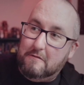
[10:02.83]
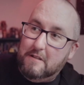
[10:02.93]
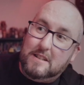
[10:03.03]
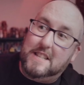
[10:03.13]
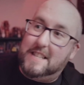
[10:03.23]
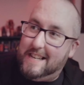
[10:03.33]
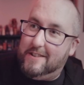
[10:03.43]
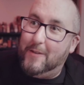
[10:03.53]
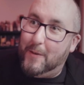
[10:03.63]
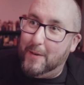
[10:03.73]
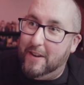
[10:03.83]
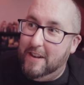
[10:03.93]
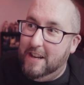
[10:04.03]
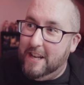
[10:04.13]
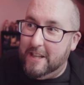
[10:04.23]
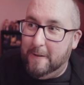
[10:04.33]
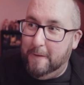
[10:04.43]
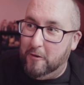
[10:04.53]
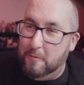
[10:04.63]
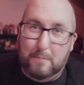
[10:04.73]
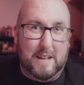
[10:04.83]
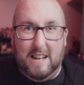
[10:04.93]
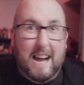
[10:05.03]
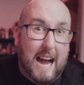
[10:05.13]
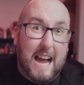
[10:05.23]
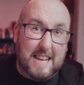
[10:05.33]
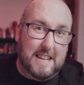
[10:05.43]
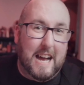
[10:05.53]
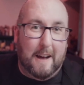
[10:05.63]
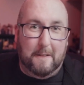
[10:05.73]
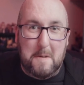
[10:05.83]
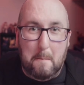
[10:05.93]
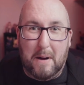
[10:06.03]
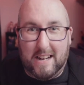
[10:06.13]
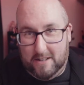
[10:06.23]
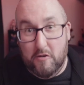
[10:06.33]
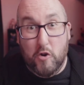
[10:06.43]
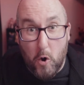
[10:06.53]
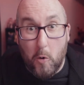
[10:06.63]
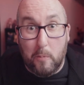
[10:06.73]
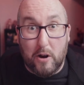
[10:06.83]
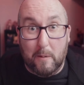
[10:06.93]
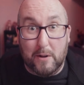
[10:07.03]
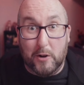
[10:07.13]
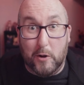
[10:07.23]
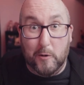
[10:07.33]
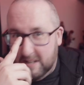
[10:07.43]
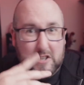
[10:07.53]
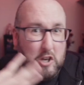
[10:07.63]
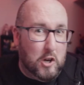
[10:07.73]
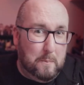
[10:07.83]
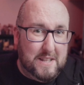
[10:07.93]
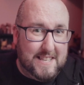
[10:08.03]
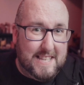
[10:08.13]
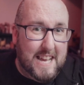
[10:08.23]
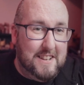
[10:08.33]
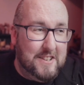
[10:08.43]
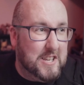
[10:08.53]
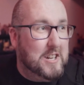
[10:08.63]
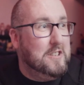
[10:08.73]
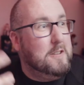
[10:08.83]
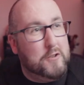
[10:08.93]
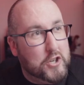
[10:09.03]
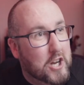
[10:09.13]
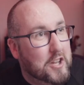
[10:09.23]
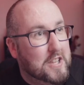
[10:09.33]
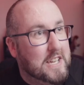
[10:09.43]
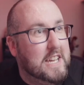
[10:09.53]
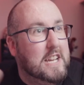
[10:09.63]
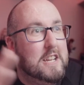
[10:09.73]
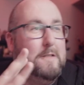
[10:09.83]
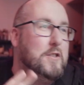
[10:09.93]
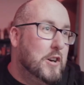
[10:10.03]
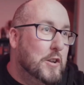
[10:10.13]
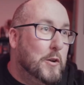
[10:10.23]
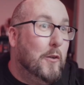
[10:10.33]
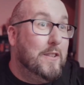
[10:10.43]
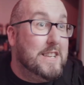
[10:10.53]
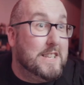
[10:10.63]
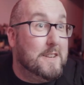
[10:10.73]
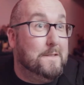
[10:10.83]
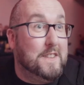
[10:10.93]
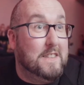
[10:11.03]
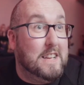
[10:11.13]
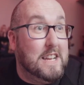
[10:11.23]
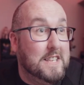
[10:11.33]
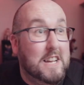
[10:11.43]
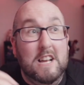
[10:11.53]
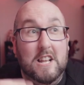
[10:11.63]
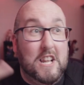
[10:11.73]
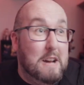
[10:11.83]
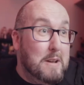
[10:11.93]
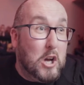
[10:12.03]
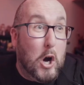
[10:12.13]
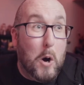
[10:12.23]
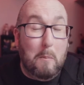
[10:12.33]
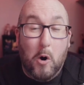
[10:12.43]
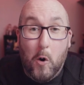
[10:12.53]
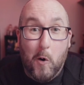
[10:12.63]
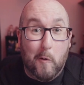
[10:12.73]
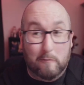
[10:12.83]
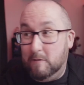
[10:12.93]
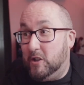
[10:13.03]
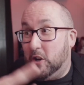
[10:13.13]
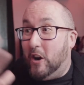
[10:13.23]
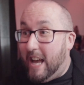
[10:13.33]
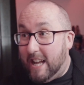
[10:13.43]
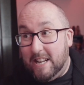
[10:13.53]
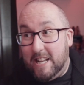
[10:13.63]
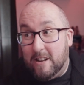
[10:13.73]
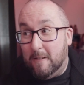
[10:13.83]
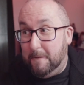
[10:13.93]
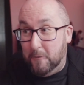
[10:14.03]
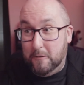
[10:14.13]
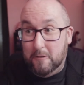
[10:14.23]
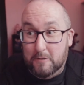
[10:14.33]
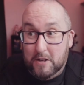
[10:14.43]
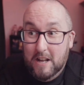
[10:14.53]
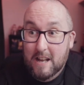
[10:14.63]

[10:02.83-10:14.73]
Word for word: really dead on in the photo pit, I can have him back no problem at all. And it's all been said and done. You've shot the gig, you've done all these different things. Now we come home and we start editing our photos.